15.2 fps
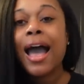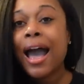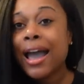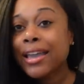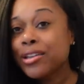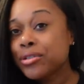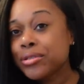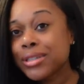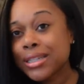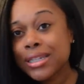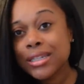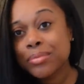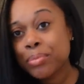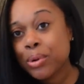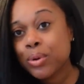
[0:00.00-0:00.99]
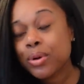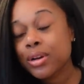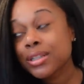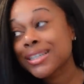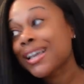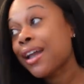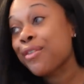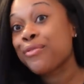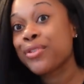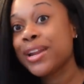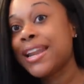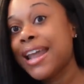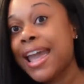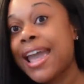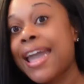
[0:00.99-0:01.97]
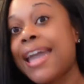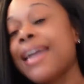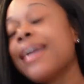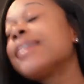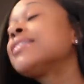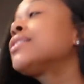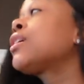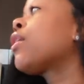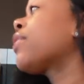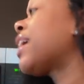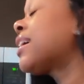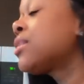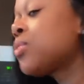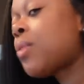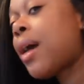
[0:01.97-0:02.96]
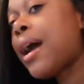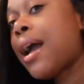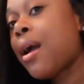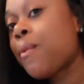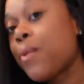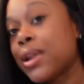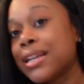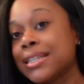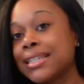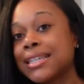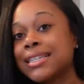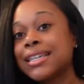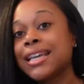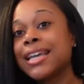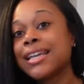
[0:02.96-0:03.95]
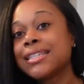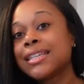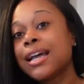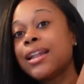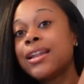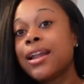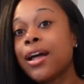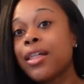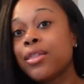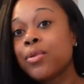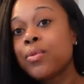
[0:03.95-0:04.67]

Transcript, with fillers: I use these boards every day, so that's why I wanted to, to, get another